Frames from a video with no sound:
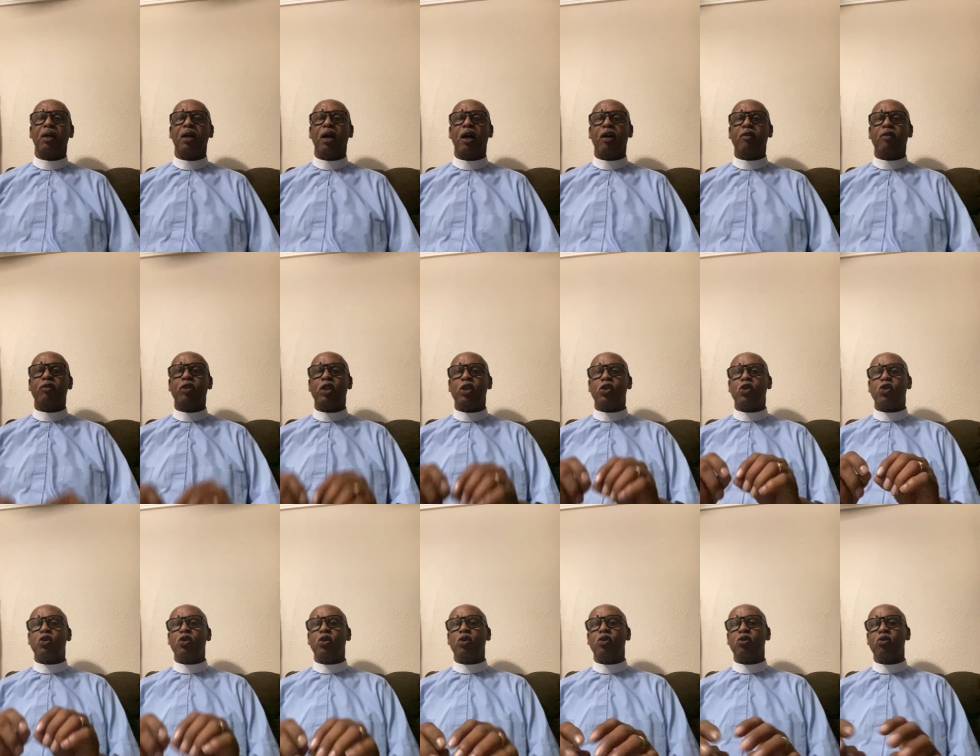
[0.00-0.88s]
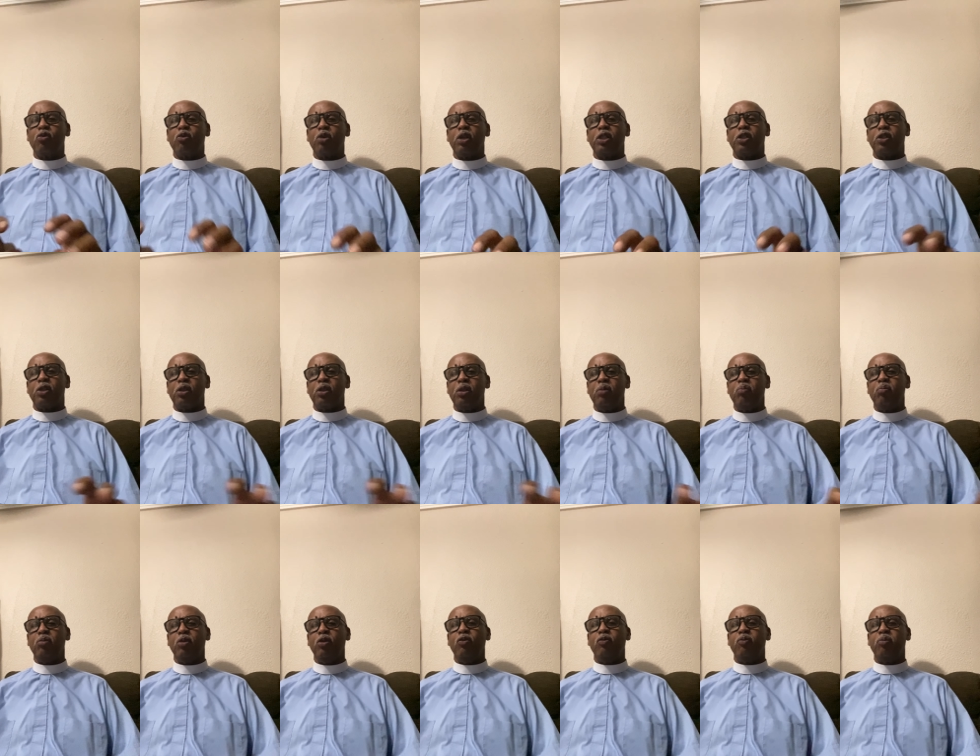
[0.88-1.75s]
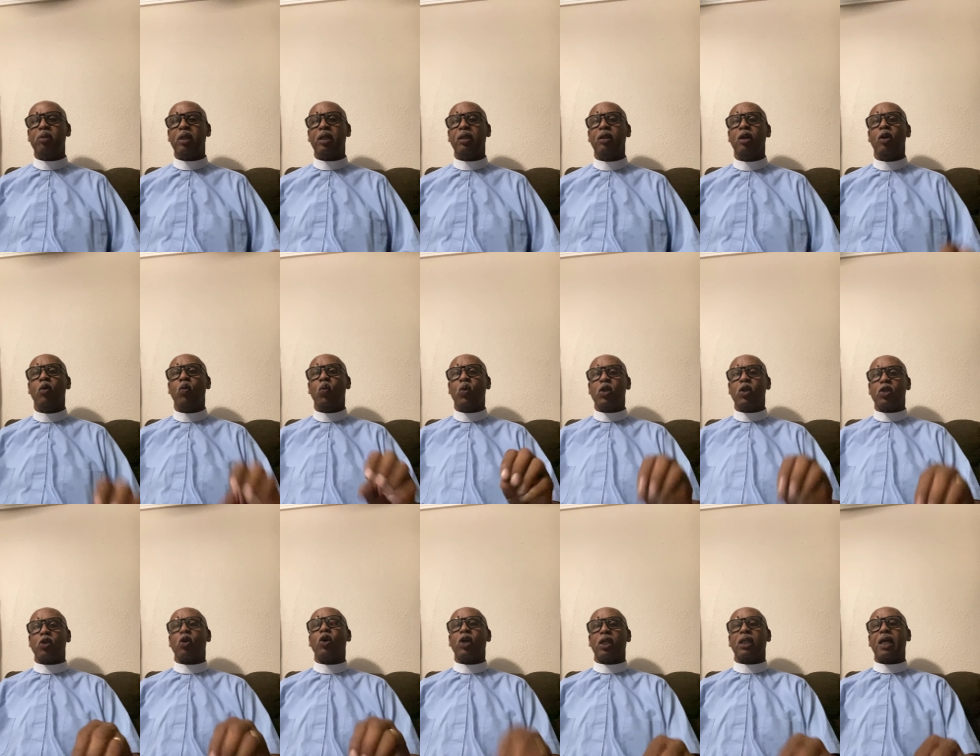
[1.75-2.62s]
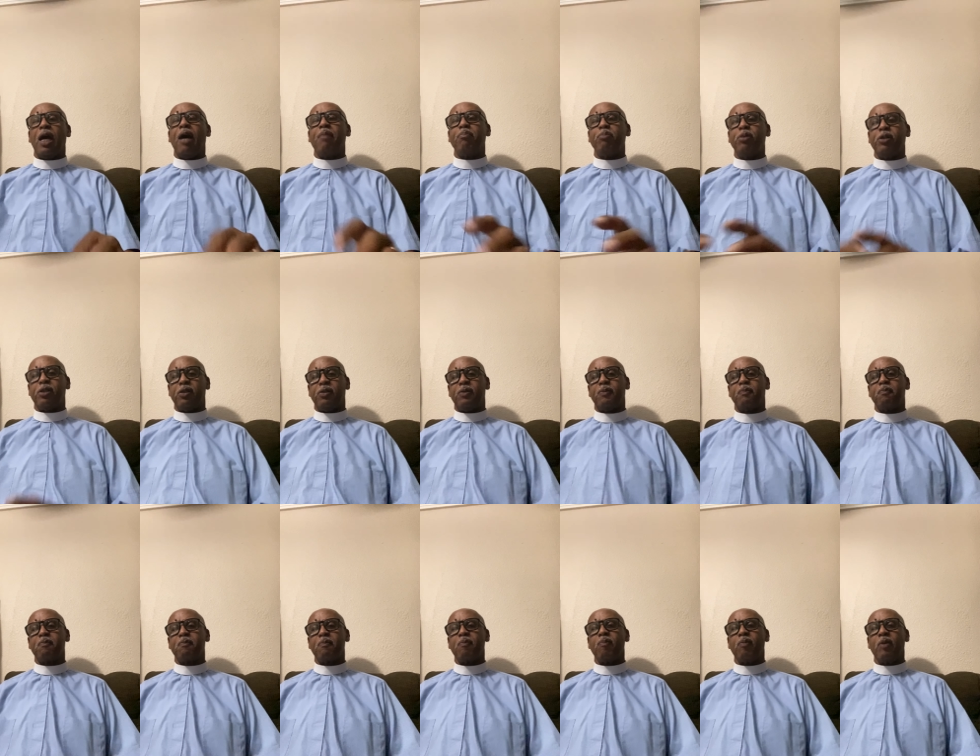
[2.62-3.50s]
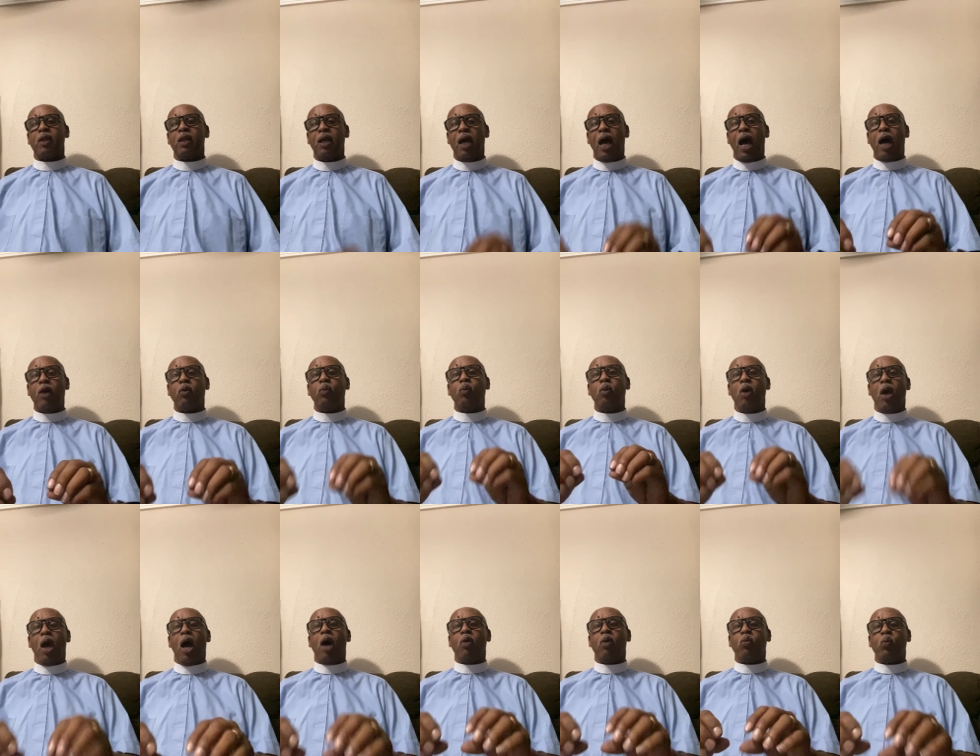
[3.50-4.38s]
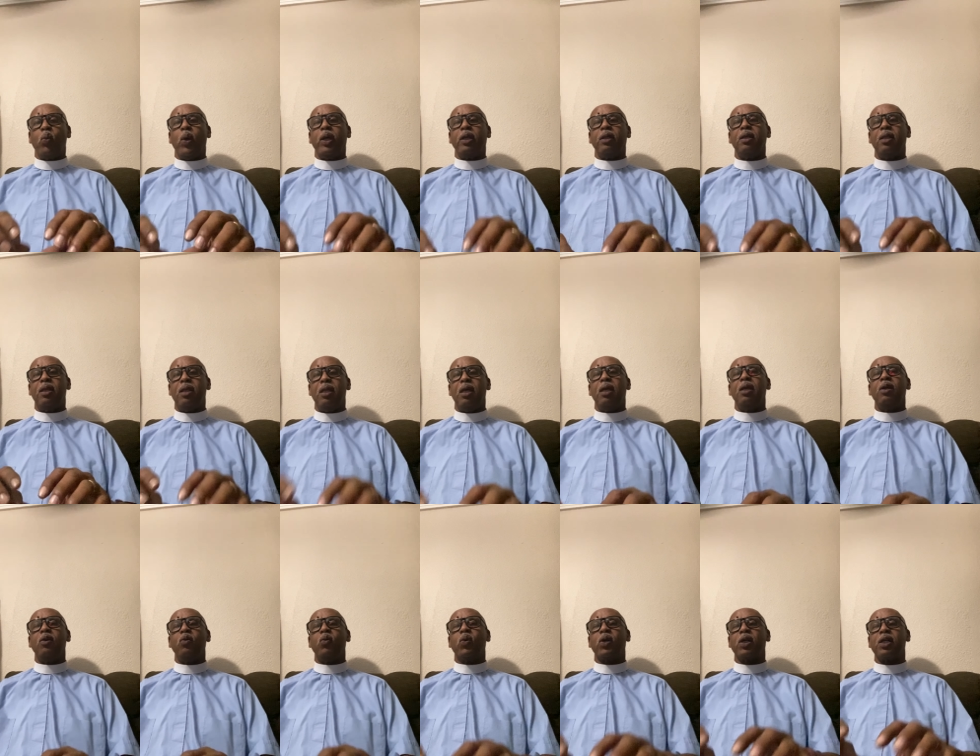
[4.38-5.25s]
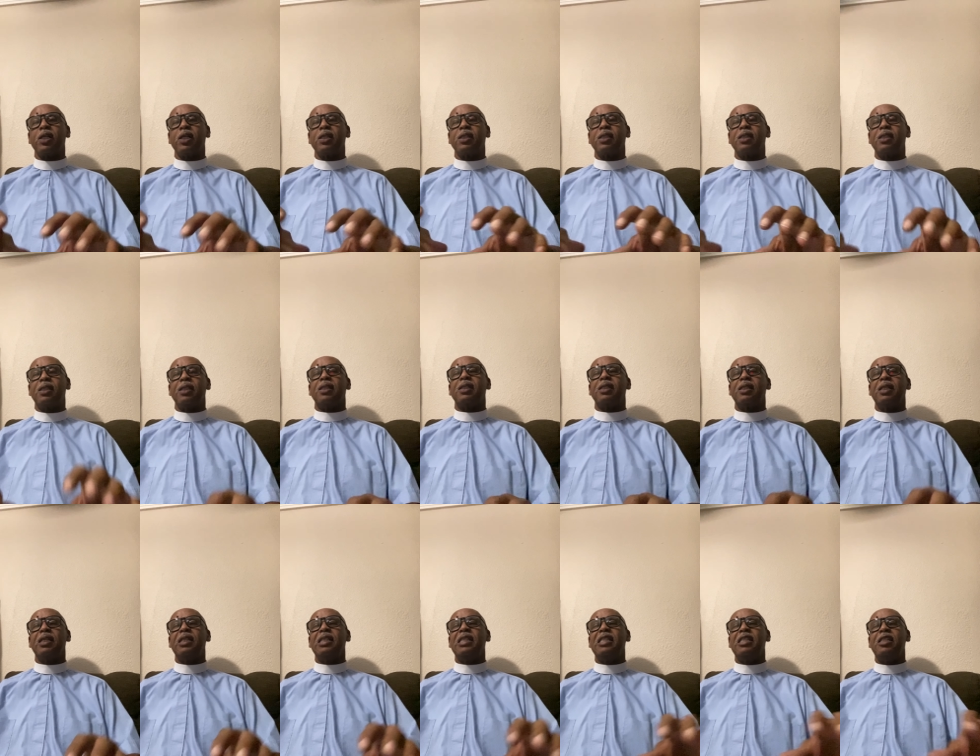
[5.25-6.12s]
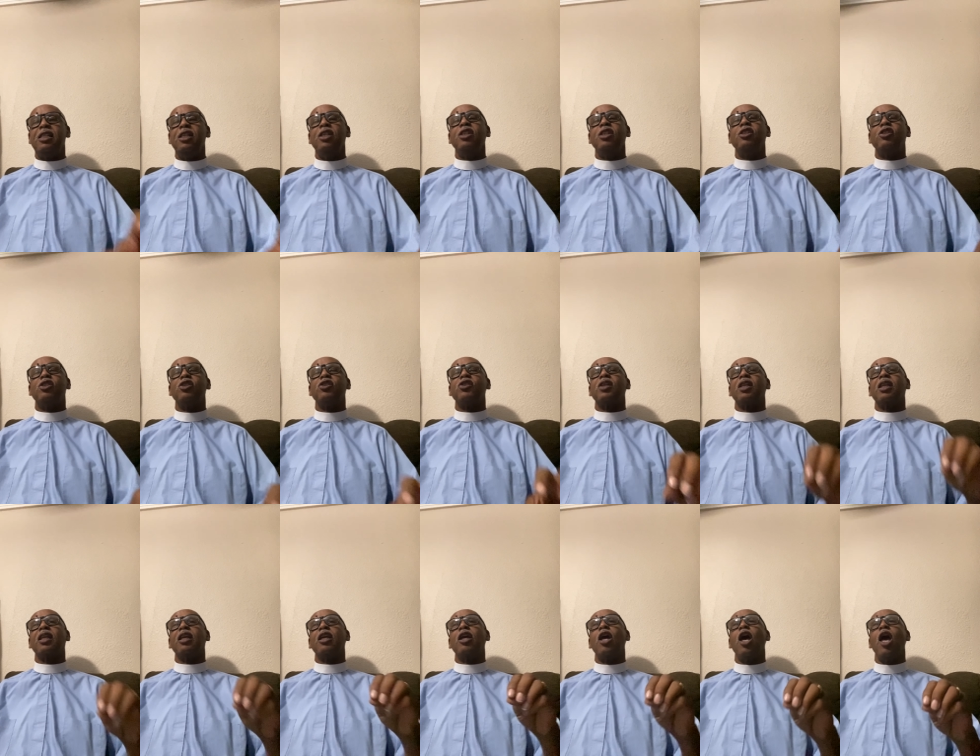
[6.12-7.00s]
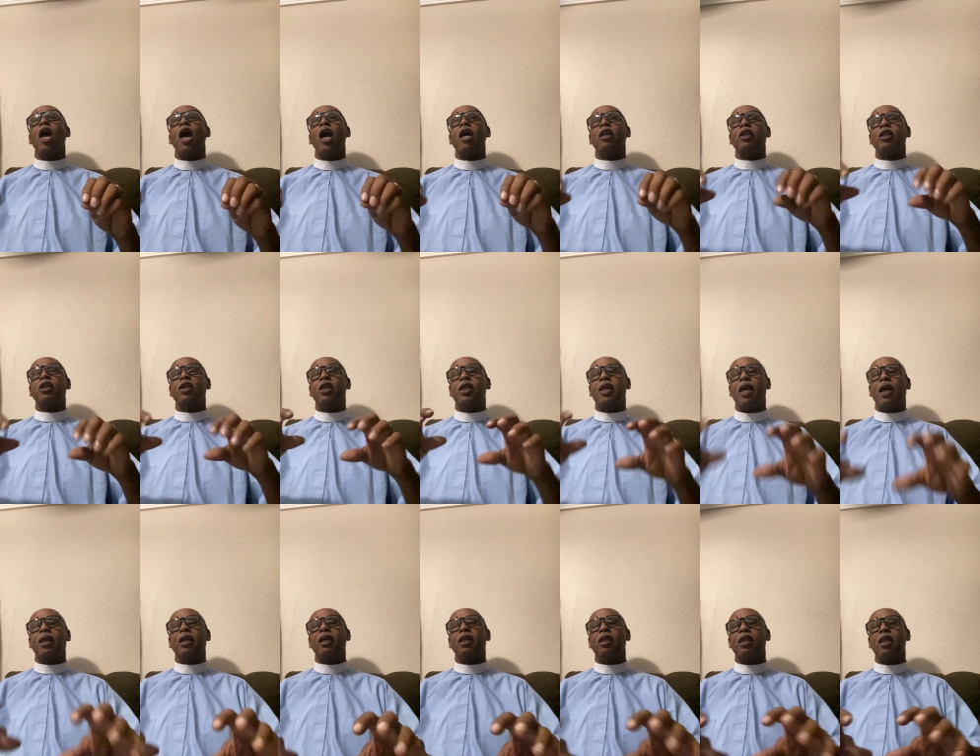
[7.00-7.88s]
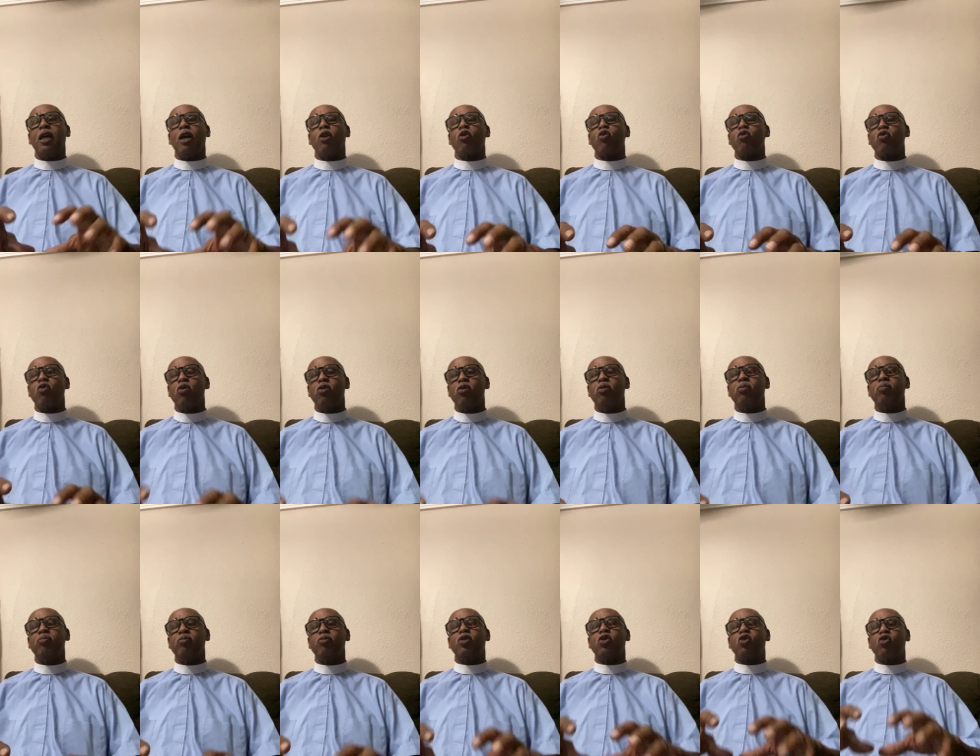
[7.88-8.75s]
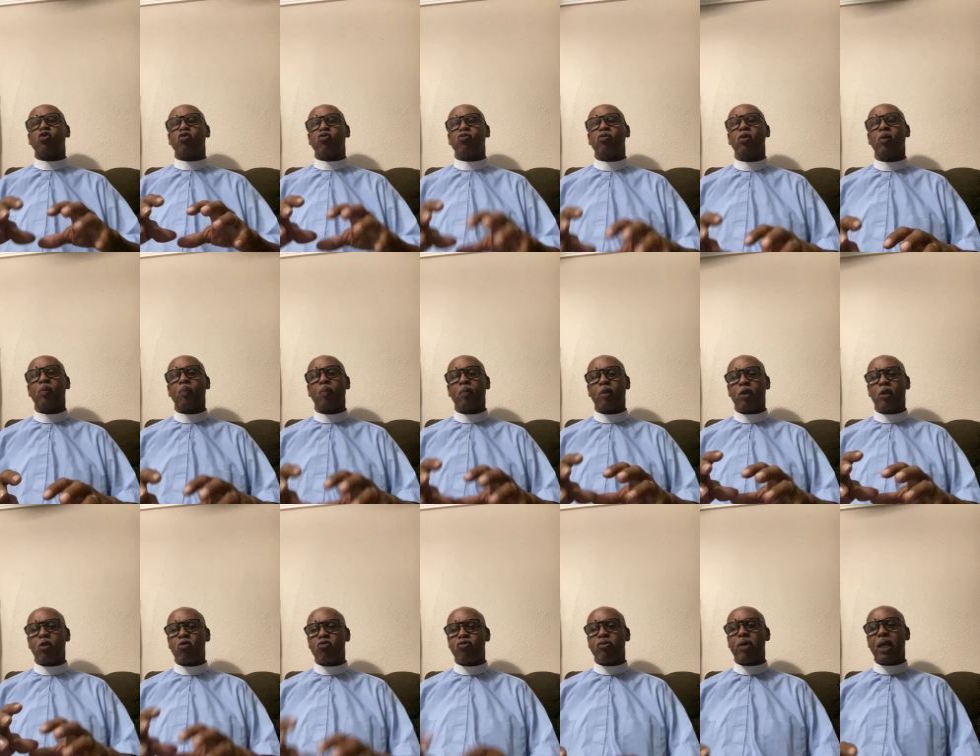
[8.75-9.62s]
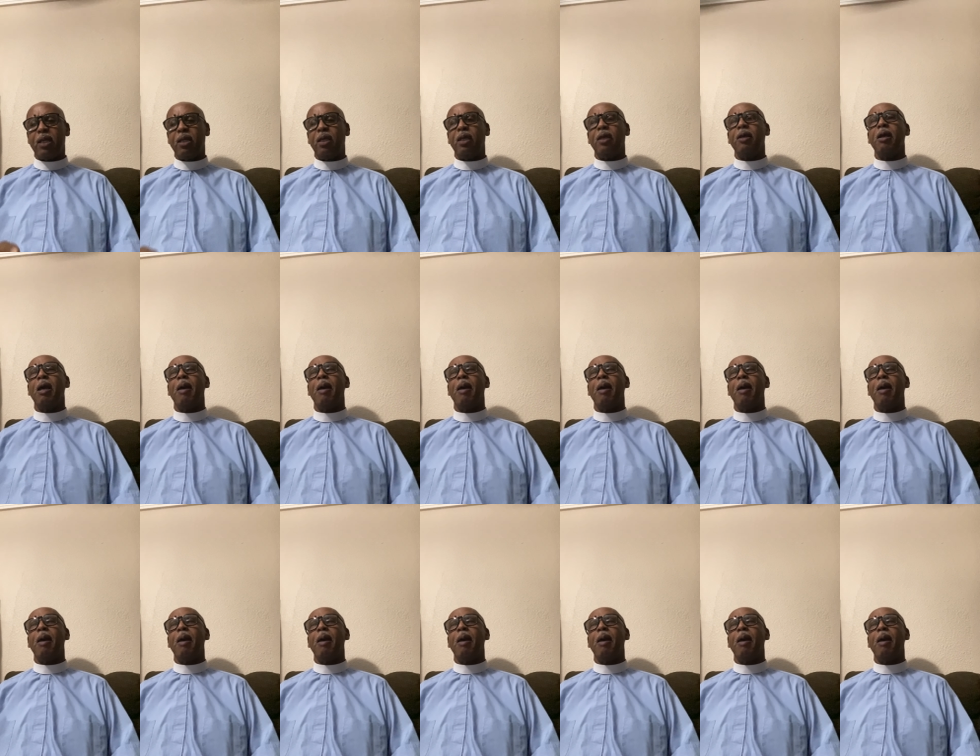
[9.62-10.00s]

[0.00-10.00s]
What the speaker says: of the student Christian movement was on campus. And when they were assistant teachers in getting their rooms ready,